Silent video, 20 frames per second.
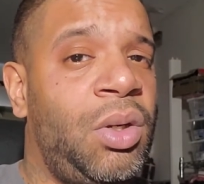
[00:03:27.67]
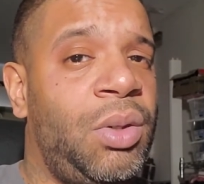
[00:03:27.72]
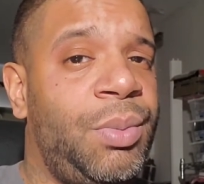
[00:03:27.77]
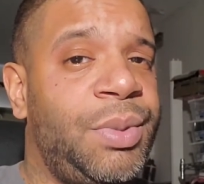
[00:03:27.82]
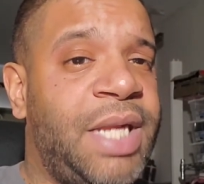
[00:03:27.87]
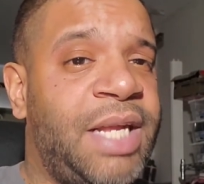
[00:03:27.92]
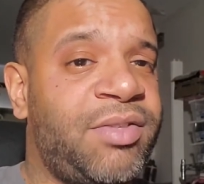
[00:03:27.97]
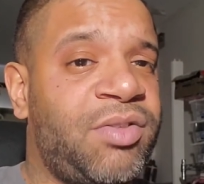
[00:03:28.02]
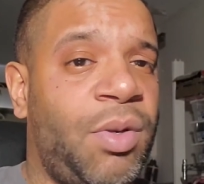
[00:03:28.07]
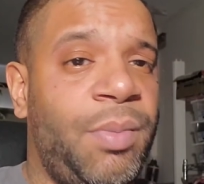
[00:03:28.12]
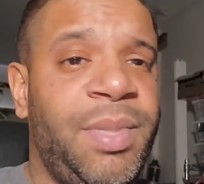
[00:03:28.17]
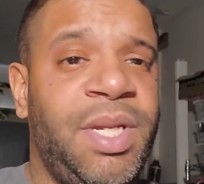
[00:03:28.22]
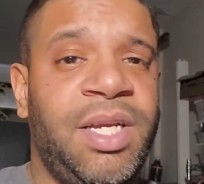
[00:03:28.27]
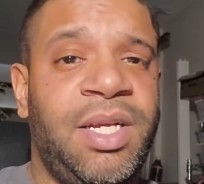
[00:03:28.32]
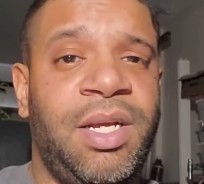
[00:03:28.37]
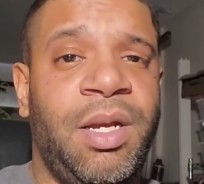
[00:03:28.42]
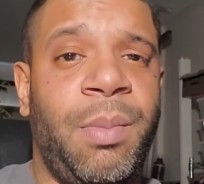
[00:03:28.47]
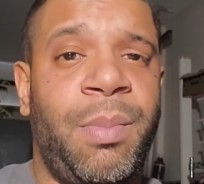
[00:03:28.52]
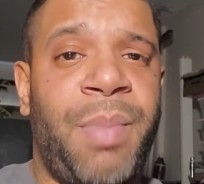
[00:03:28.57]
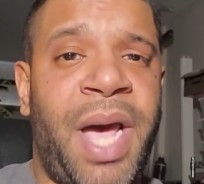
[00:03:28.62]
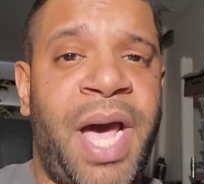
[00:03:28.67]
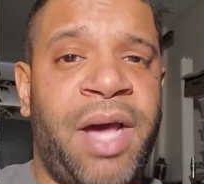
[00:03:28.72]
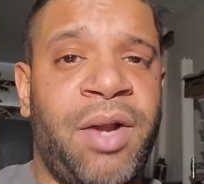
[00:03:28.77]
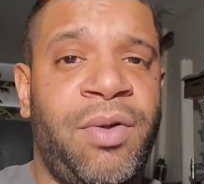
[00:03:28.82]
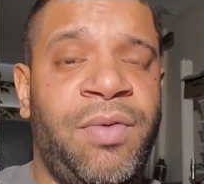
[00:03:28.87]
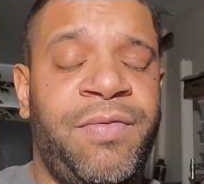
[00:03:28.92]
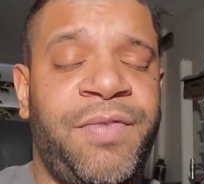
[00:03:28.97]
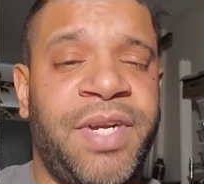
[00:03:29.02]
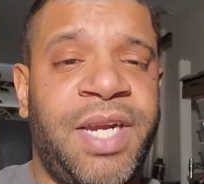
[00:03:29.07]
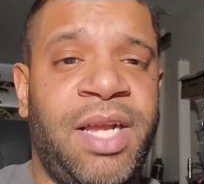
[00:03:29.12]
That's gonna be a good
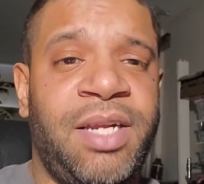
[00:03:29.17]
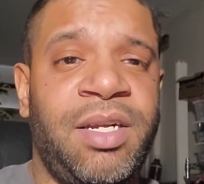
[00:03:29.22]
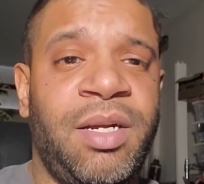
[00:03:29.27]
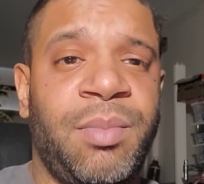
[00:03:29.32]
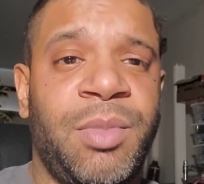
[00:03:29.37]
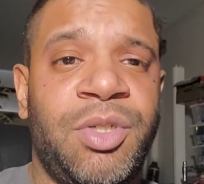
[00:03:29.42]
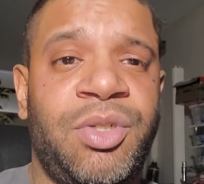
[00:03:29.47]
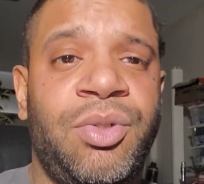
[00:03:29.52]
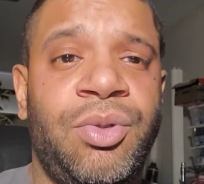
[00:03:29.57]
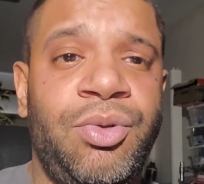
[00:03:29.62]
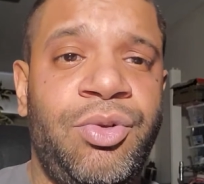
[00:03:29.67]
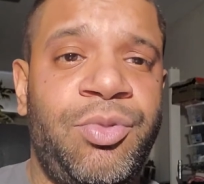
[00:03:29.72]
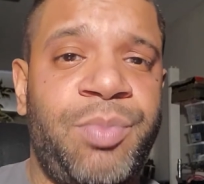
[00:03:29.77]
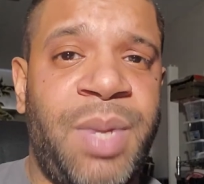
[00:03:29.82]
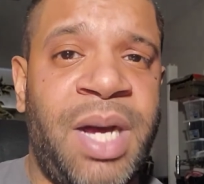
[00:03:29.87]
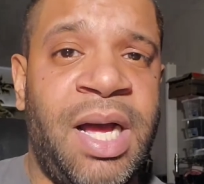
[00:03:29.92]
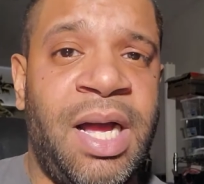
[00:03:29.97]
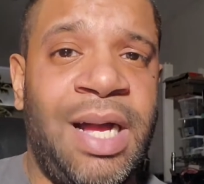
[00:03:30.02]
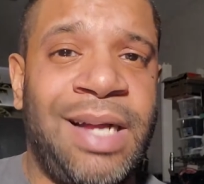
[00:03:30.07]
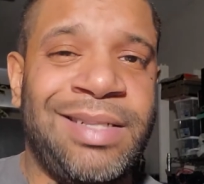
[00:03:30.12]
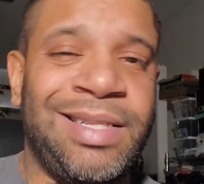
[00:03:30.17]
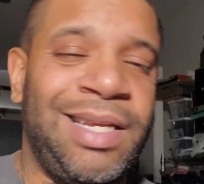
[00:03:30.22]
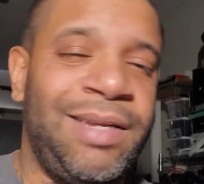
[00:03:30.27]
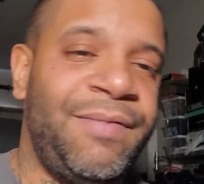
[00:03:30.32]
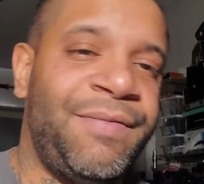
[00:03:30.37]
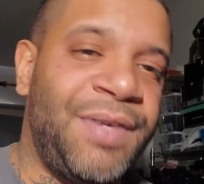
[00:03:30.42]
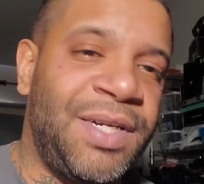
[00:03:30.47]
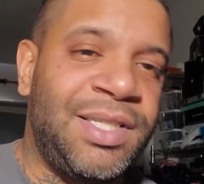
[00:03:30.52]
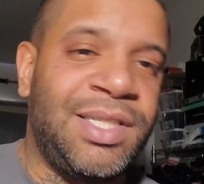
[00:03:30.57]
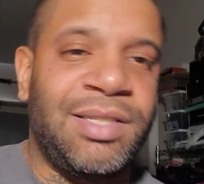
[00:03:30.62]
battle for that number 2 spot. I think
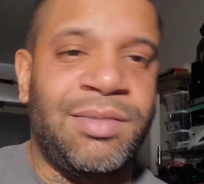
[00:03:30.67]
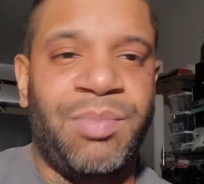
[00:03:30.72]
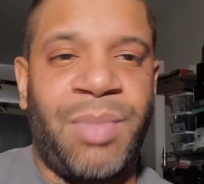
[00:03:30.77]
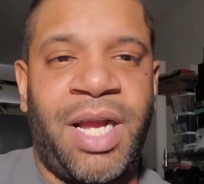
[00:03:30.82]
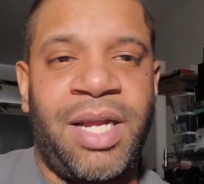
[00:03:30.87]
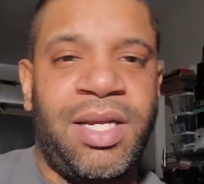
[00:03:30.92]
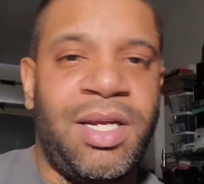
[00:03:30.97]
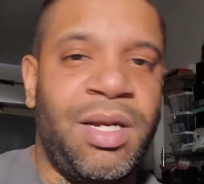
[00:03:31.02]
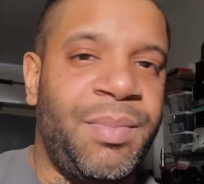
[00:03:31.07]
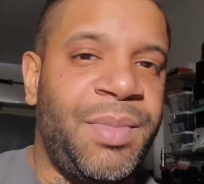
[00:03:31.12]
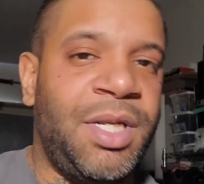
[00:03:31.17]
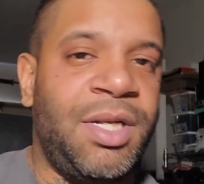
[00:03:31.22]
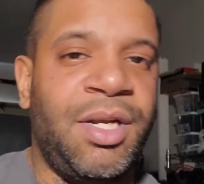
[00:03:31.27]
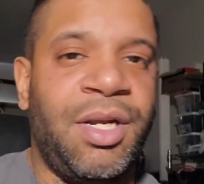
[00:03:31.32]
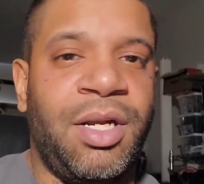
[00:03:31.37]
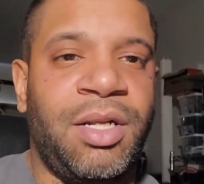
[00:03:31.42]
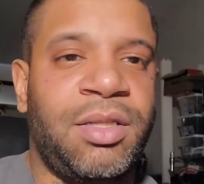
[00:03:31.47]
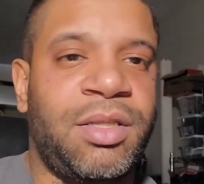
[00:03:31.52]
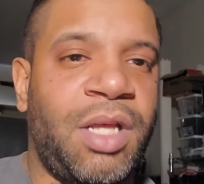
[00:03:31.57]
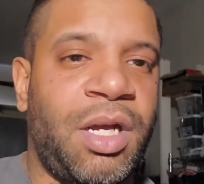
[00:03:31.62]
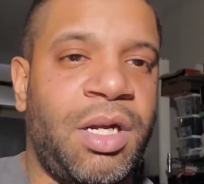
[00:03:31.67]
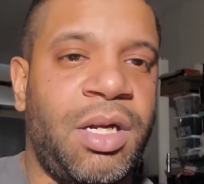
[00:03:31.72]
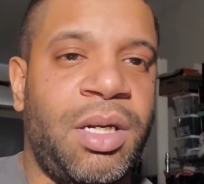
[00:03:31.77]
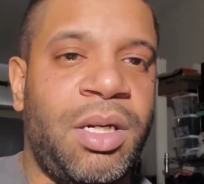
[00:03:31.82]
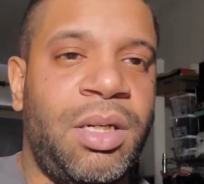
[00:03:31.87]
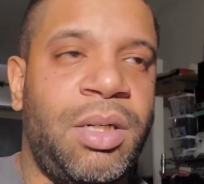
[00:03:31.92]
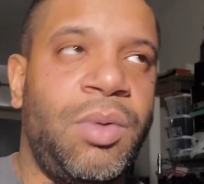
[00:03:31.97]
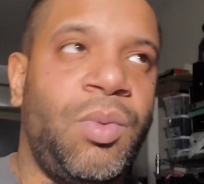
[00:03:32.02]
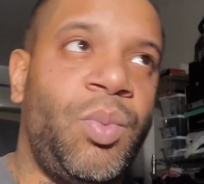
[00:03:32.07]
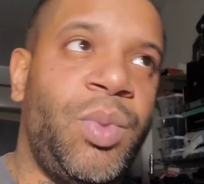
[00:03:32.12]
Funches might come in there
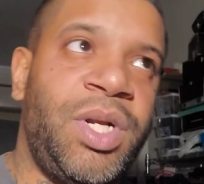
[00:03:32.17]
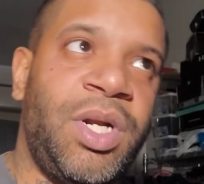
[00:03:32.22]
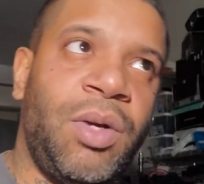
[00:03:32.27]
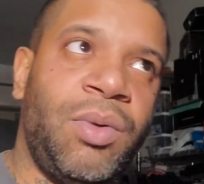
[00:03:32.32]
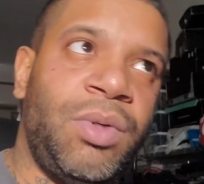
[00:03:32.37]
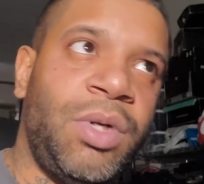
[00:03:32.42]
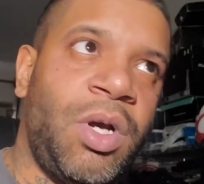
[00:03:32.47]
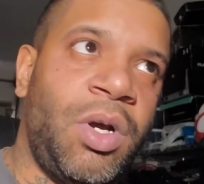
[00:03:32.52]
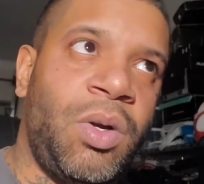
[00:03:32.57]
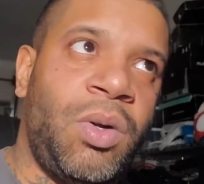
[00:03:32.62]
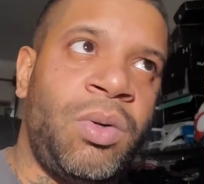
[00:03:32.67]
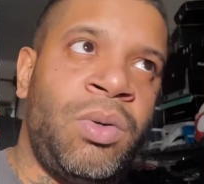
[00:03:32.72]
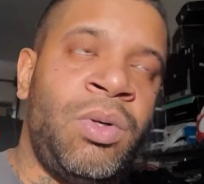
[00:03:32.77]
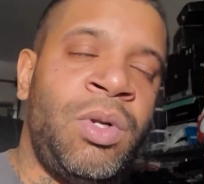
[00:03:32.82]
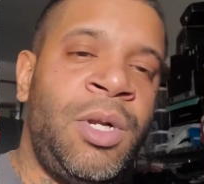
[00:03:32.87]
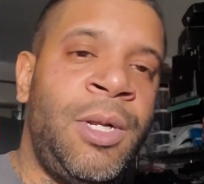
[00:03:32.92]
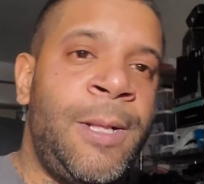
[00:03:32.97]
3rd. We don't know.